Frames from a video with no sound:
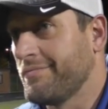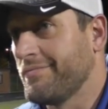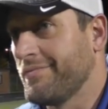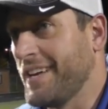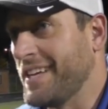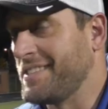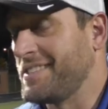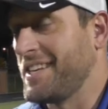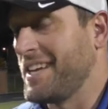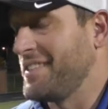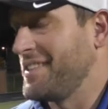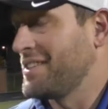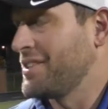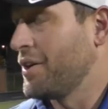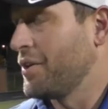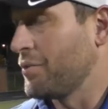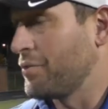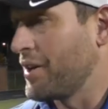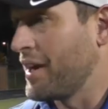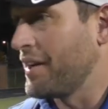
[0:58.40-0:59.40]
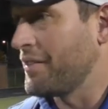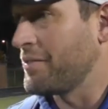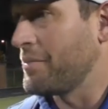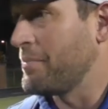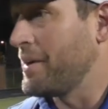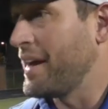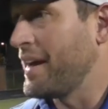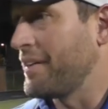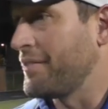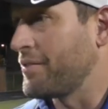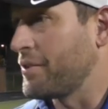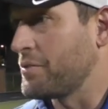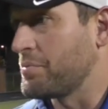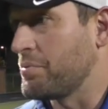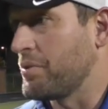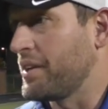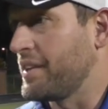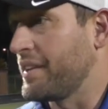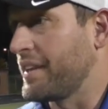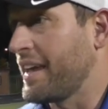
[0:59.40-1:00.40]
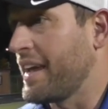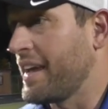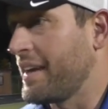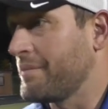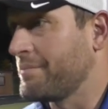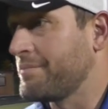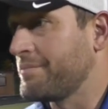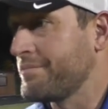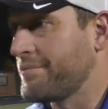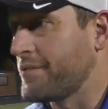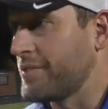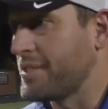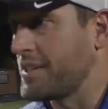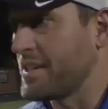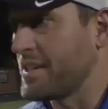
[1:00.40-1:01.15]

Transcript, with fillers: it set the tone right off the bat, first play of the game, for